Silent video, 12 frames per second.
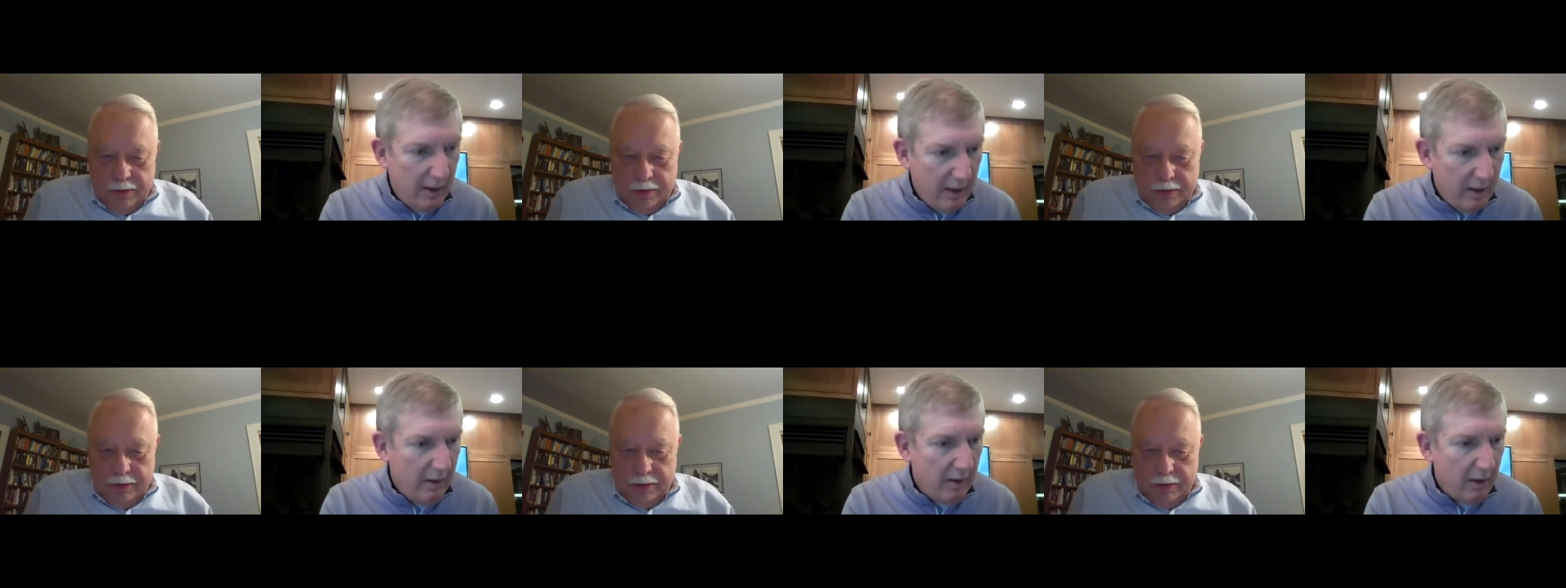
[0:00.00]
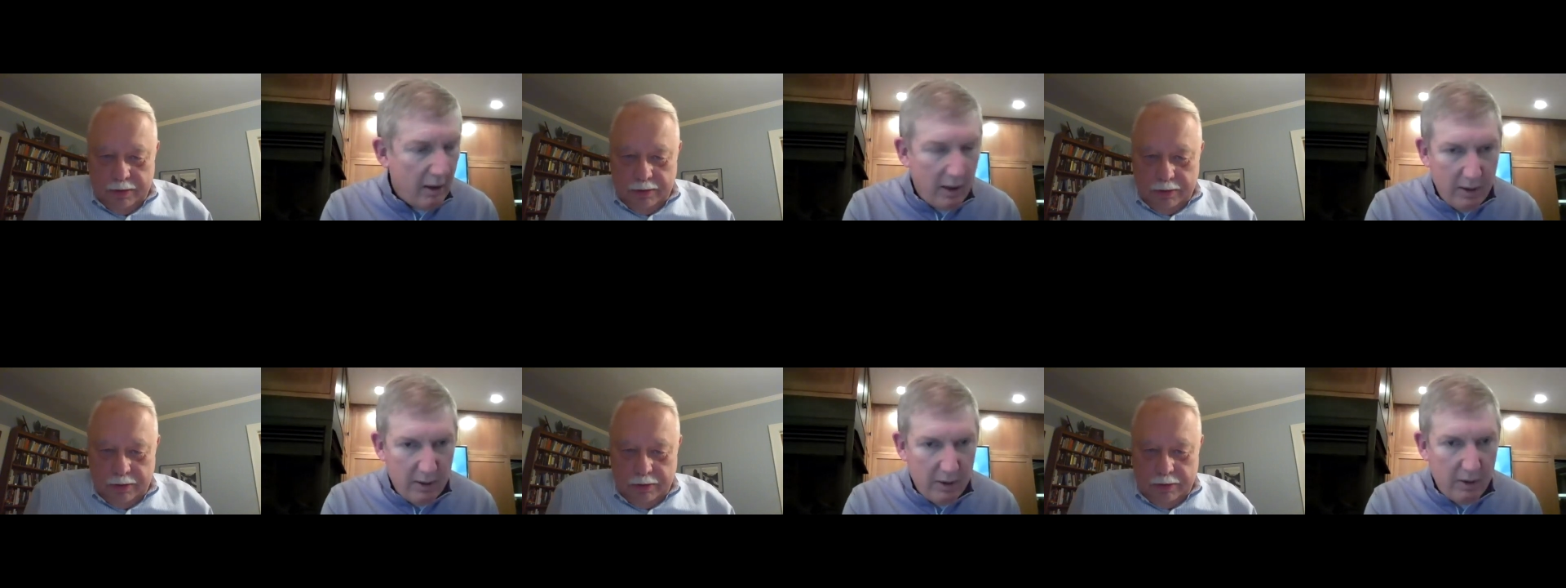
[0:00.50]
Speaker 1: at a
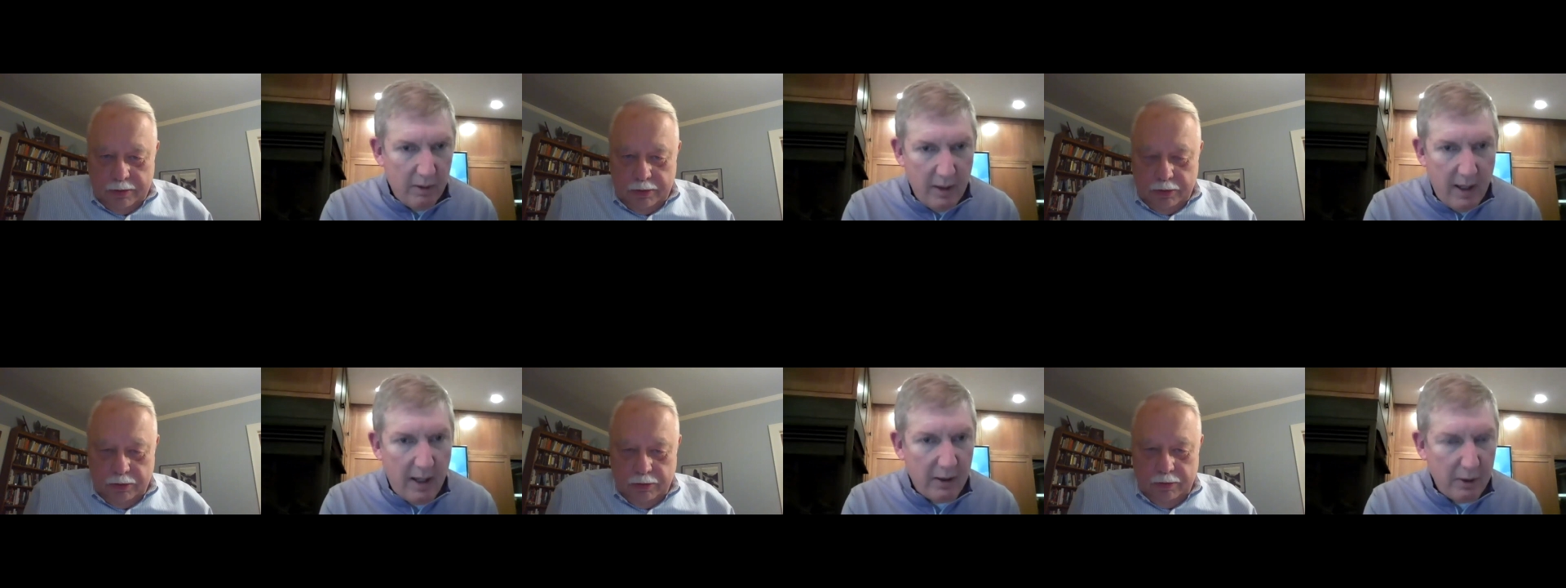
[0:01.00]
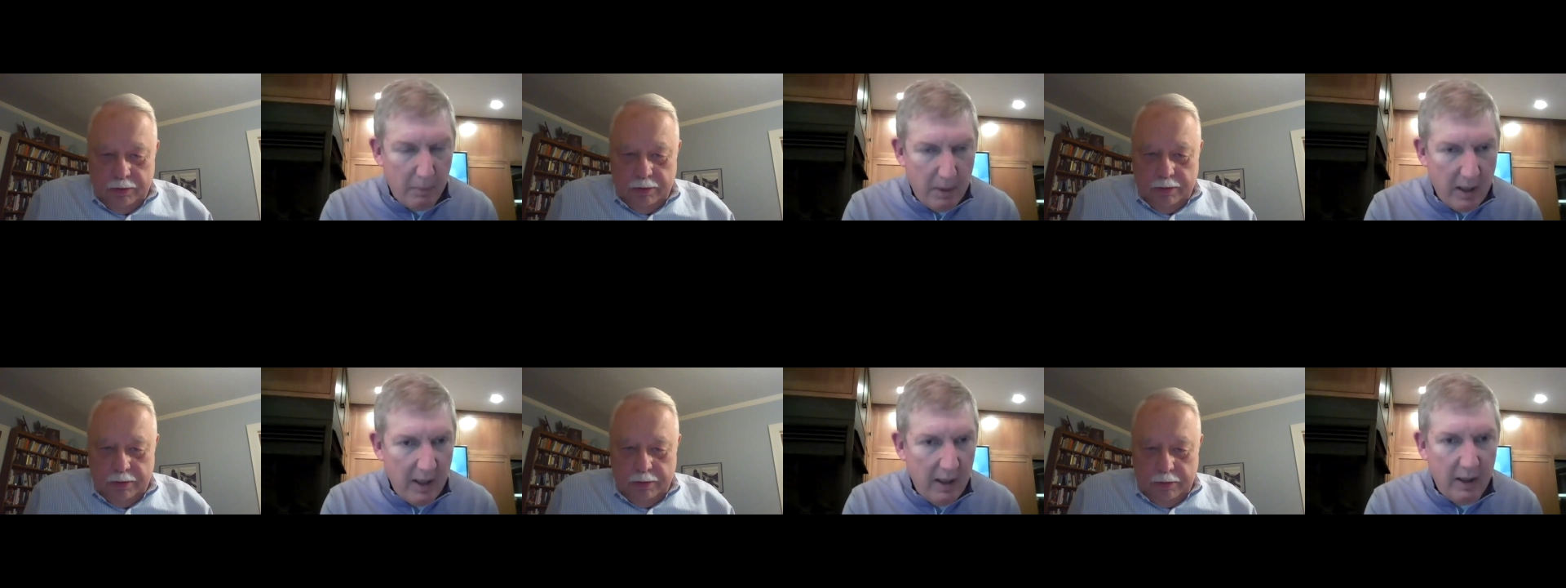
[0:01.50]
large national
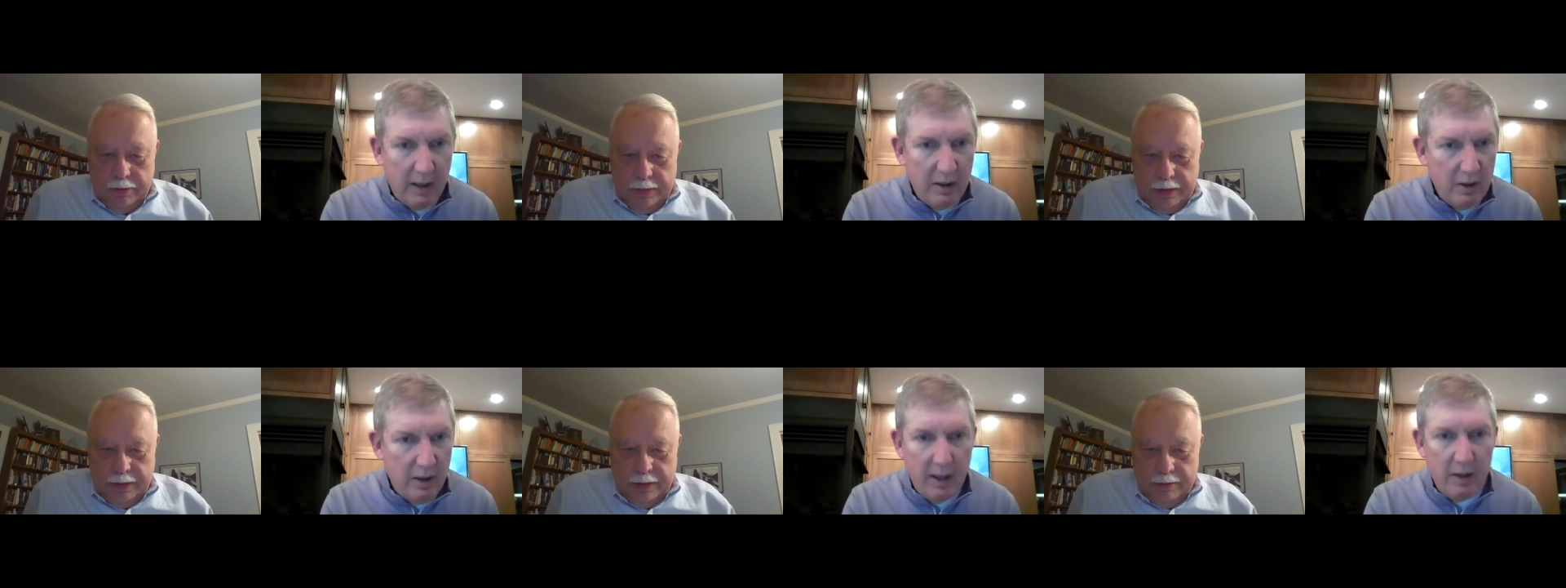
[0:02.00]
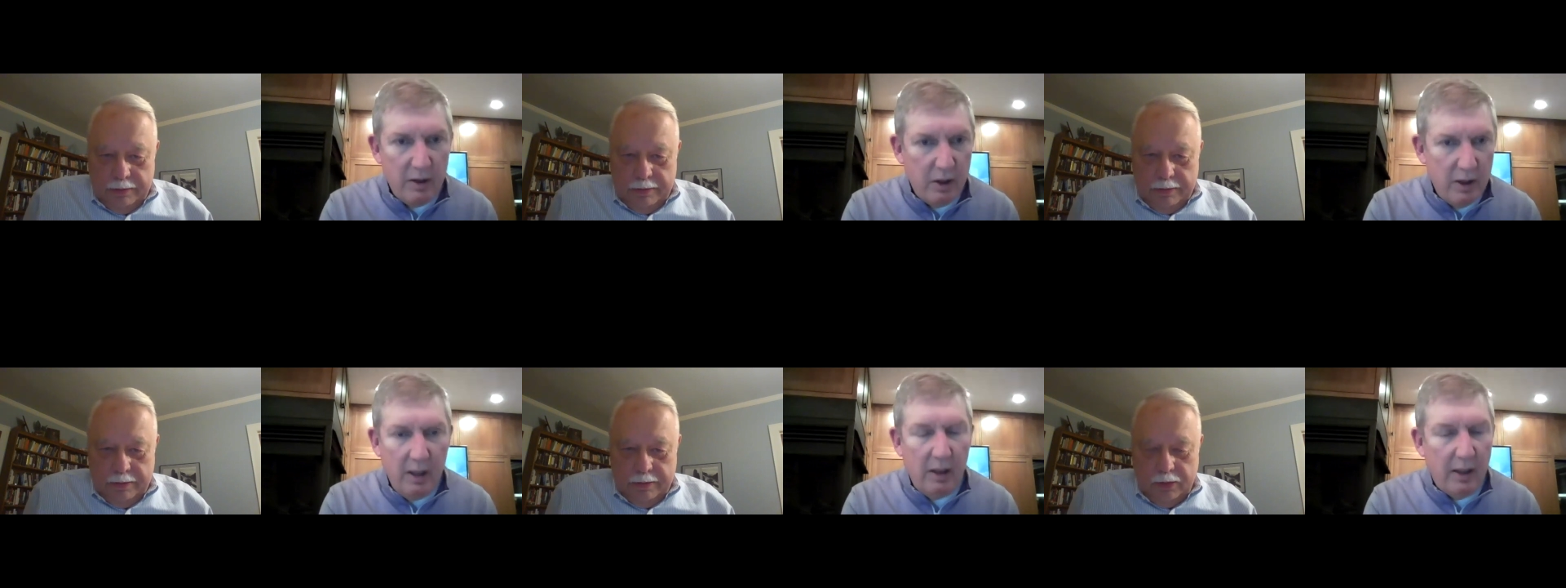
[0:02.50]
bank, and and
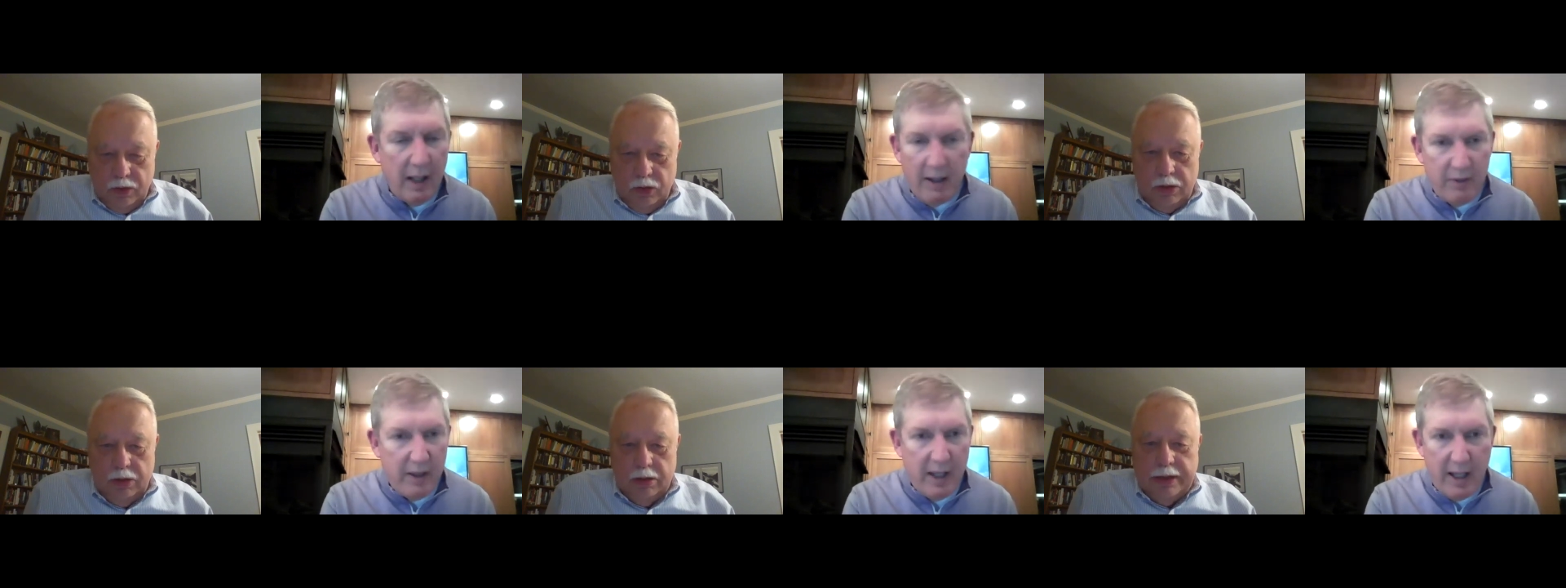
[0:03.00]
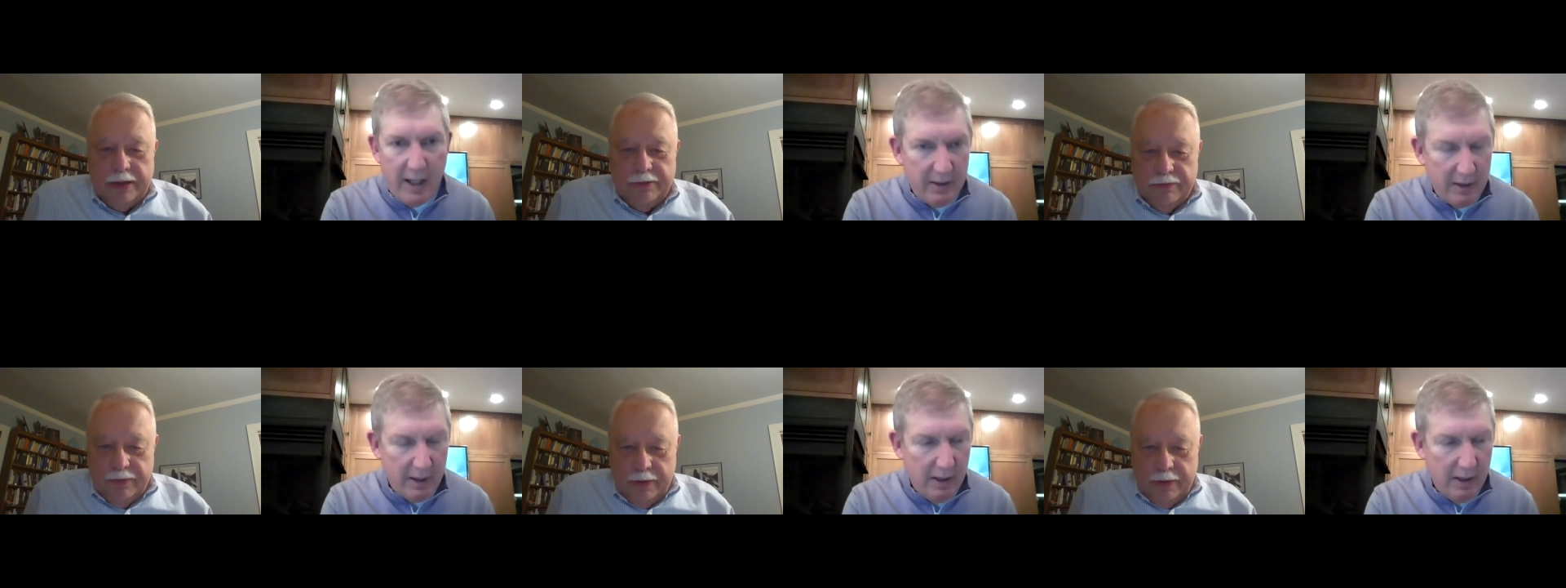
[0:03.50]
she left that